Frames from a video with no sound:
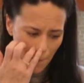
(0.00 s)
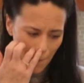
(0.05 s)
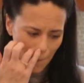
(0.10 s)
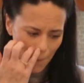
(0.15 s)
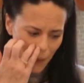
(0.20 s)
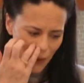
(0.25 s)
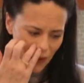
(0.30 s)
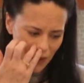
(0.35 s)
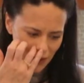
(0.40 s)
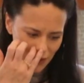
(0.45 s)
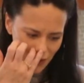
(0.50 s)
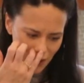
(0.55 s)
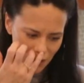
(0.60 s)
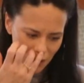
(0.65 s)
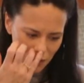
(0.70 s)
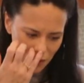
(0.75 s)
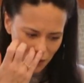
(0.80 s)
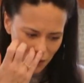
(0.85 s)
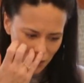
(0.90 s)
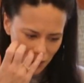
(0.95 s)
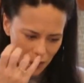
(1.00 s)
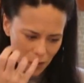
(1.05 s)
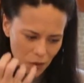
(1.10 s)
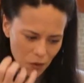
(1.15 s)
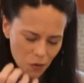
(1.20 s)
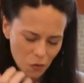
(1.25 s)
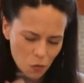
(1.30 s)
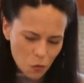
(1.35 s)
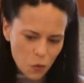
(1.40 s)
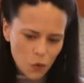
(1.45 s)
But
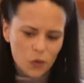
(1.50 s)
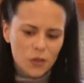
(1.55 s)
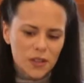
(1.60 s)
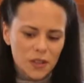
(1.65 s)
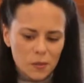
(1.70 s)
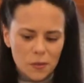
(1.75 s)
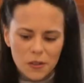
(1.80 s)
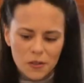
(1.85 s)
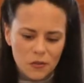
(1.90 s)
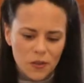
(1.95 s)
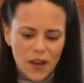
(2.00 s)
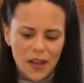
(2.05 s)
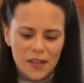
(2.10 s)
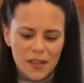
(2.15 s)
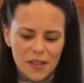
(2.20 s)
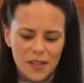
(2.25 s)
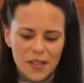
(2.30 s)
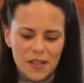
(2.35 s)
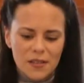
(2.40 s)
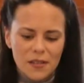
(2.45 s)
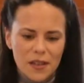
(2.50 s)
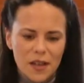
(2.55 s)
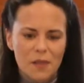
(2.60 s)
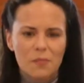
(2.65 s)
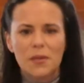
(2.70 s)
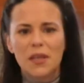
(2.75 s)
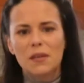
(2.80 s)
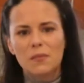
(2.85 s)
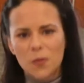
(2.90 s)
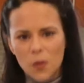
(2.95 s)
World Liberty Fi isn't a
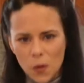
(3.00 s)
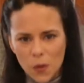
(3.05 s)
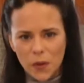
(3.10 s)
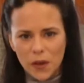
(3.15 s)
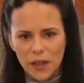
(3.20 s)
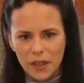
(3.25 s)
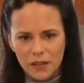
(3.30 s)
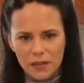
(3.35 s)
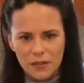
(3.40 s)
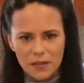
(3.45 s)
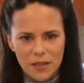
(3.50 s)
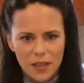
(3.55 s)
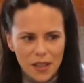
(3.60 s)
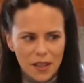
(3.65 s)
meme coin.